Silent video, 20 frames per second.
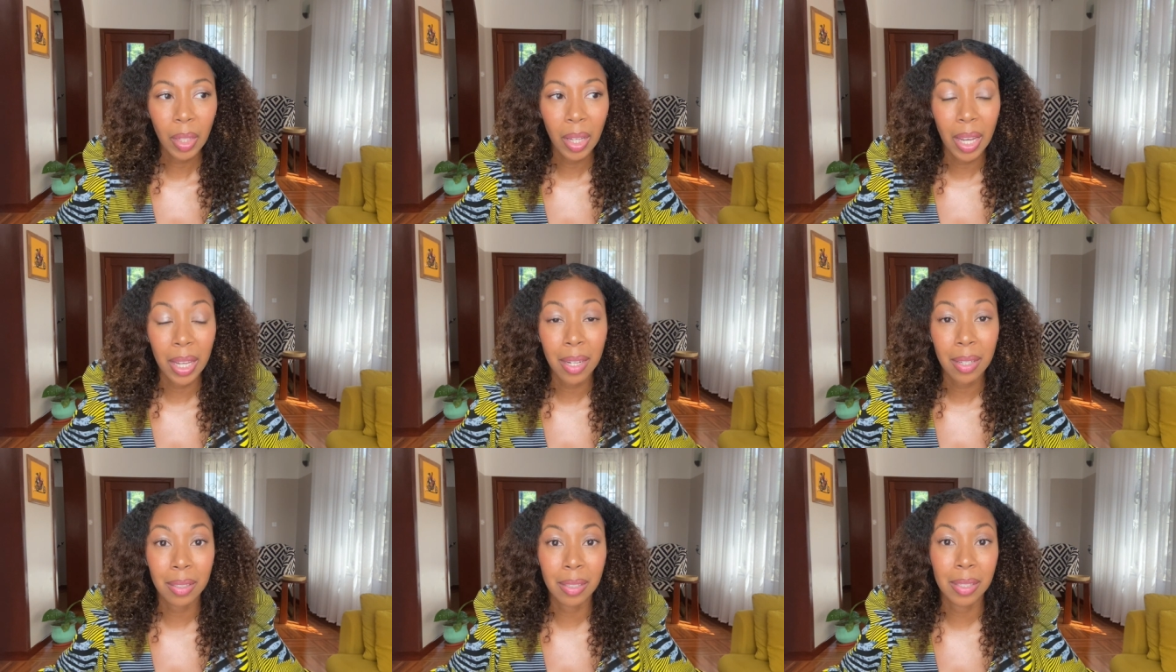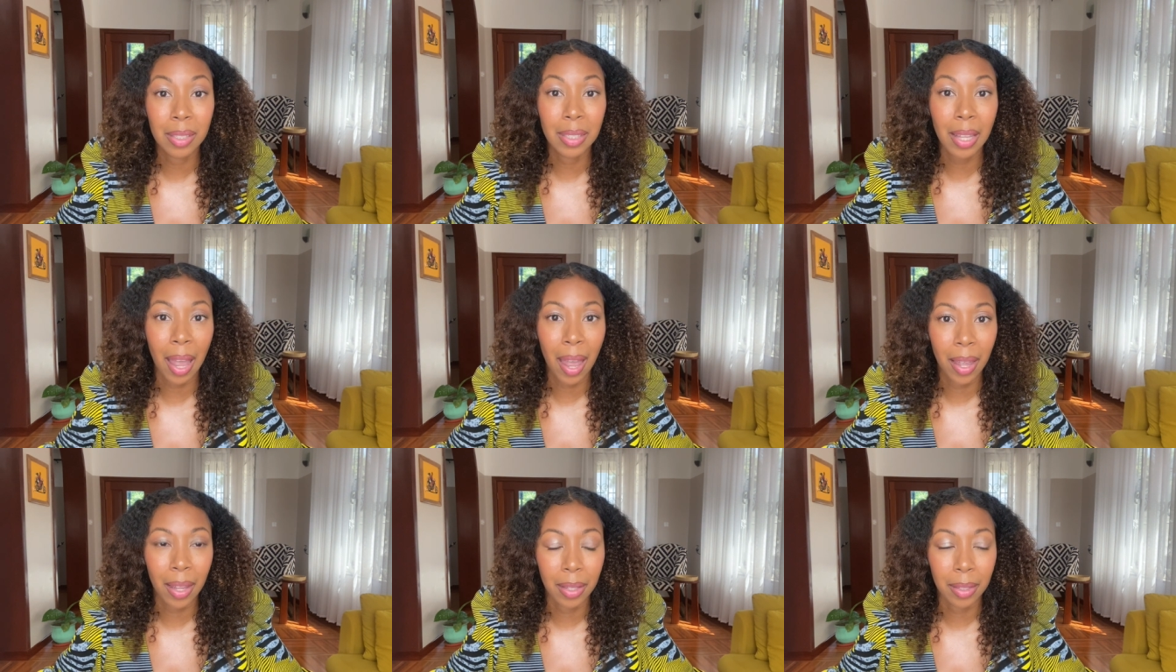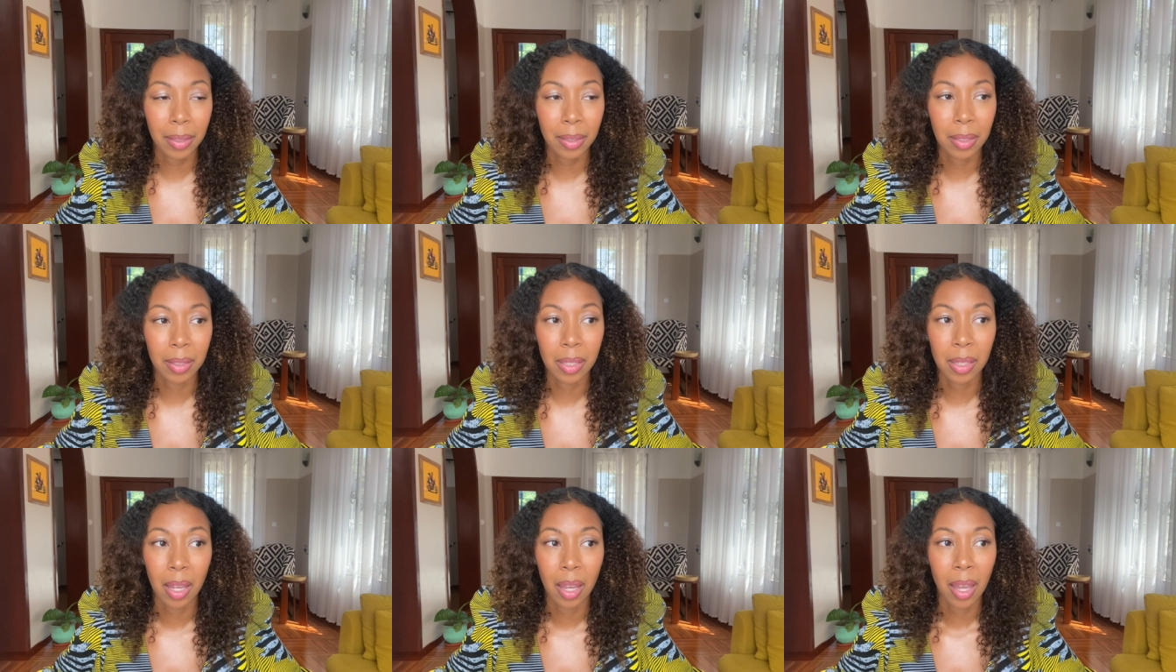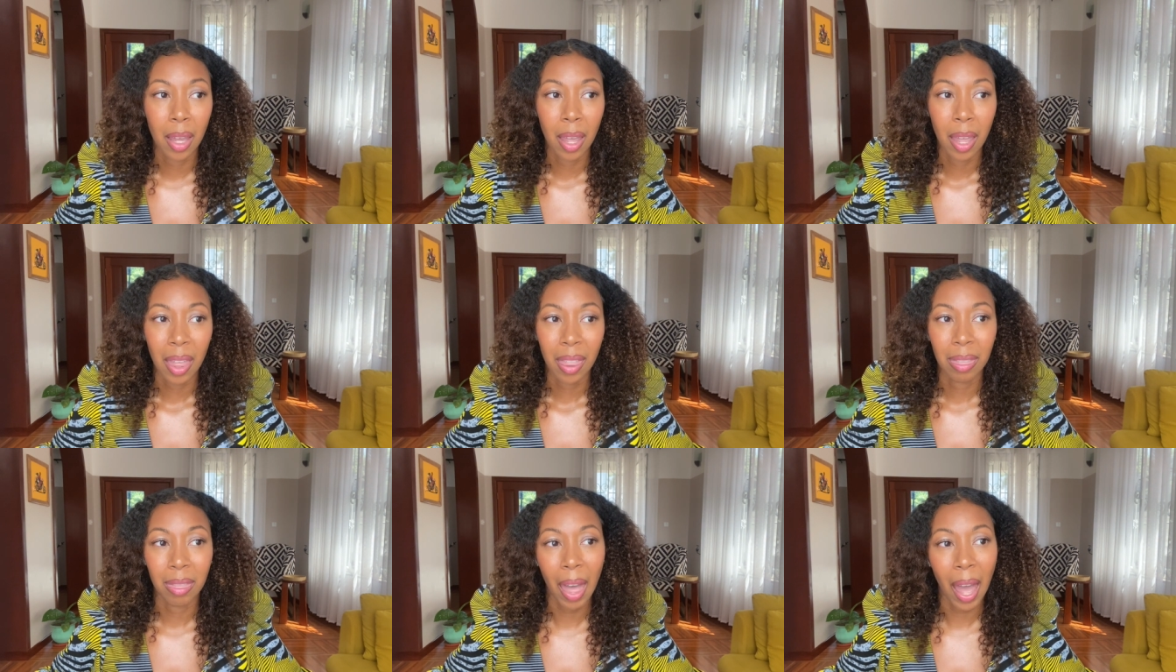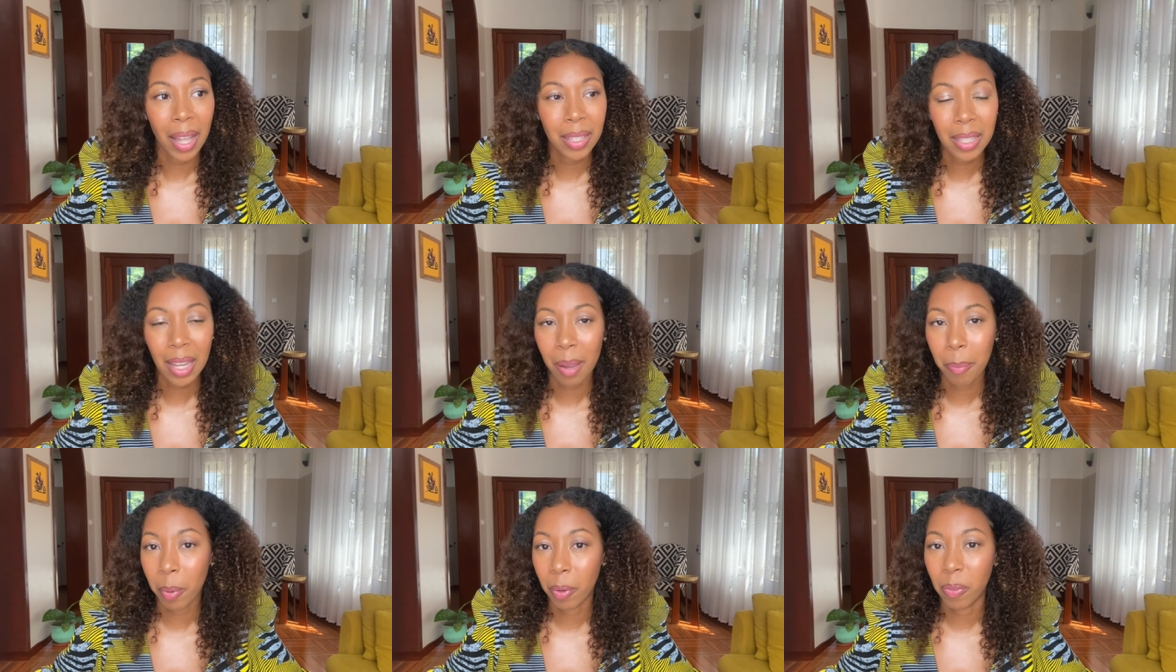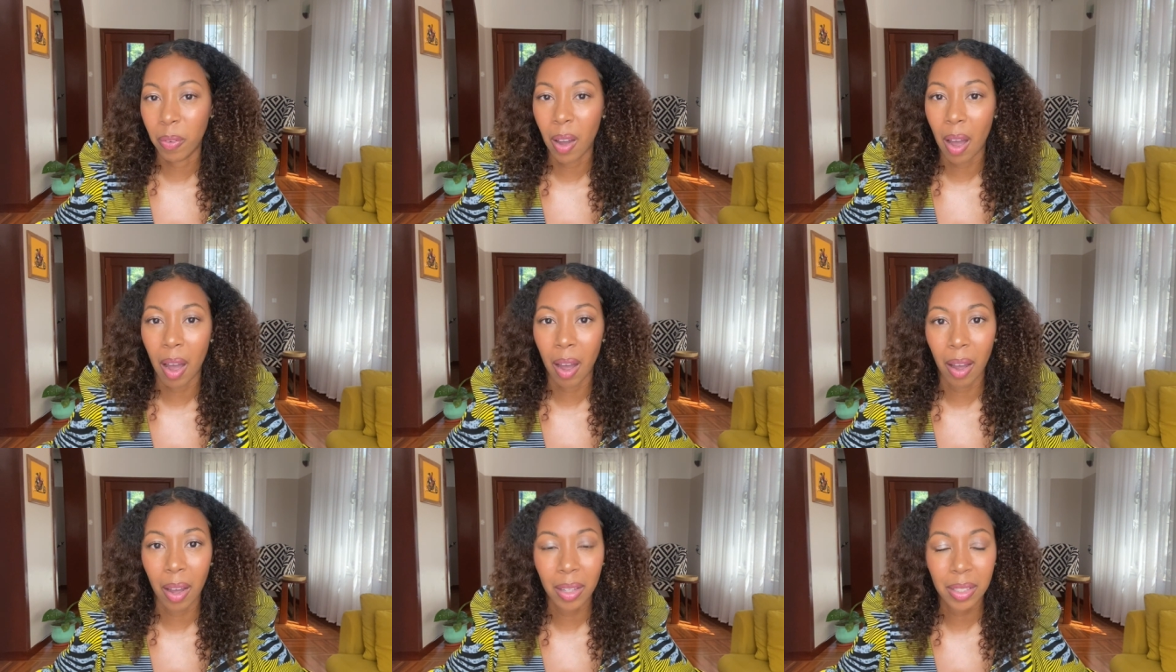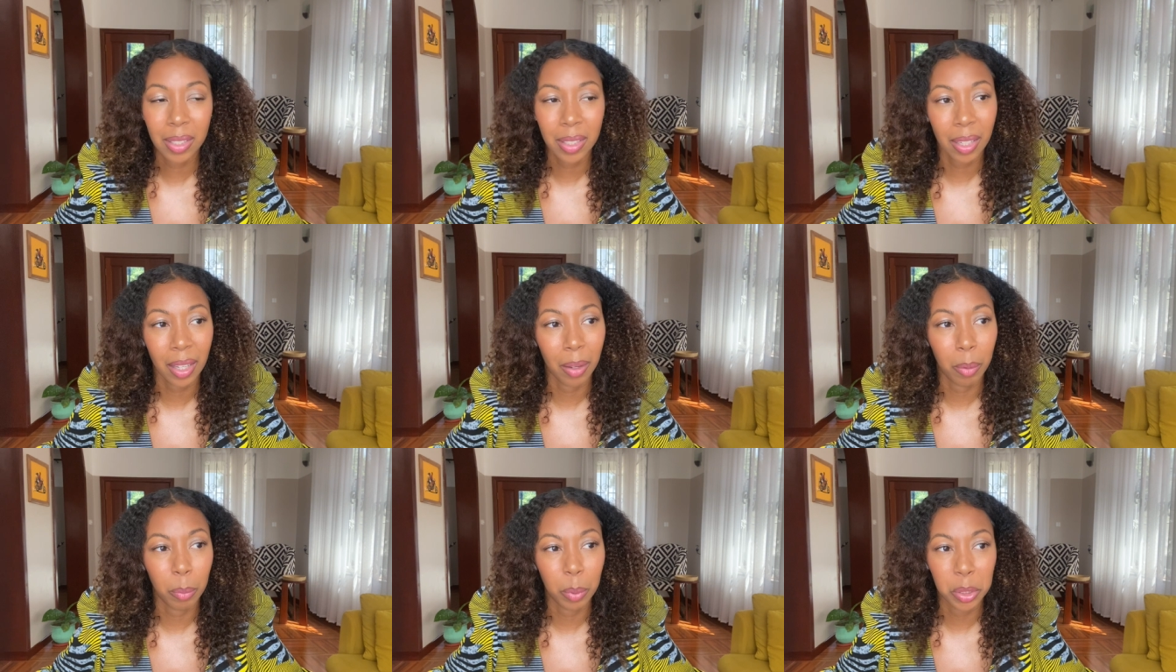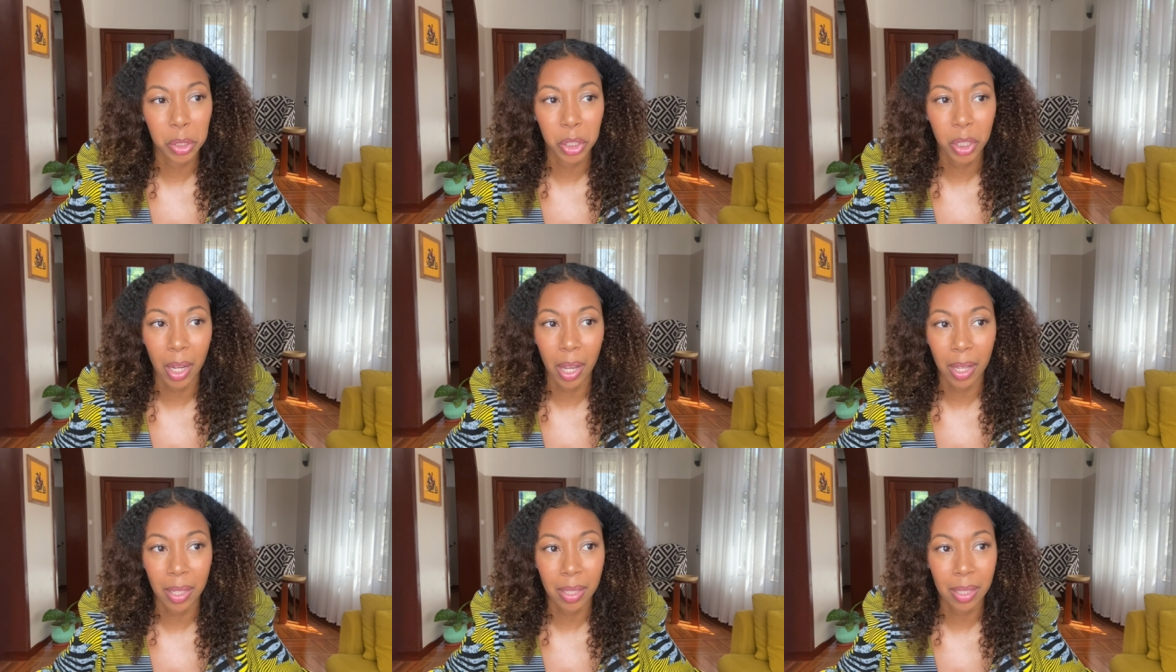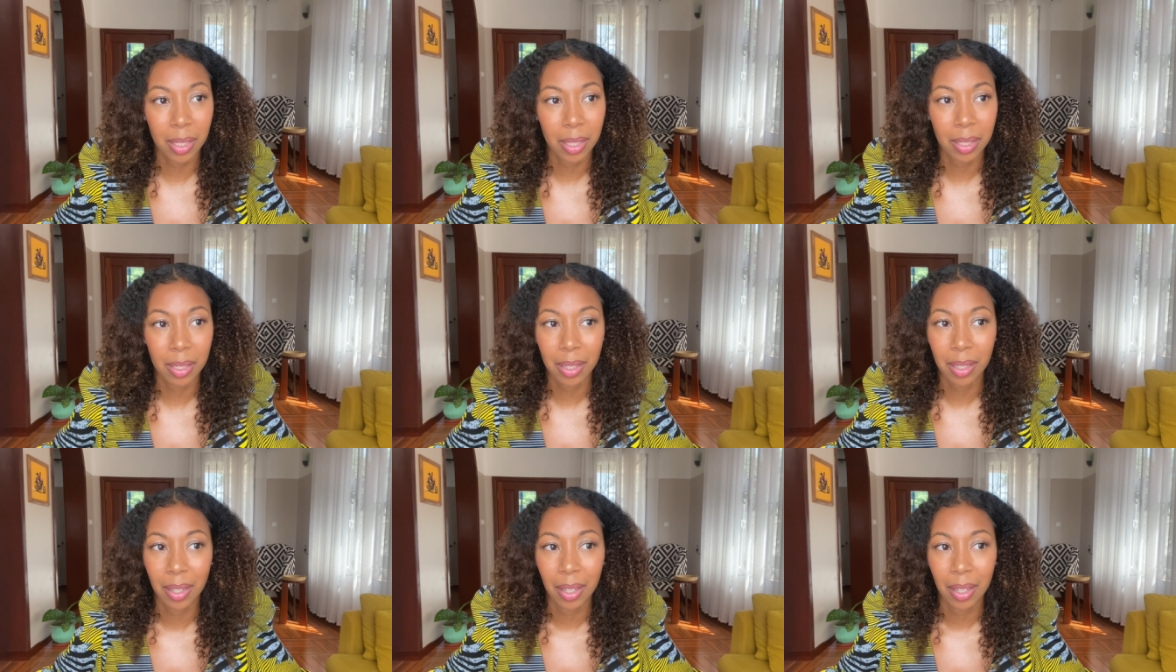and ascend, that type of content would just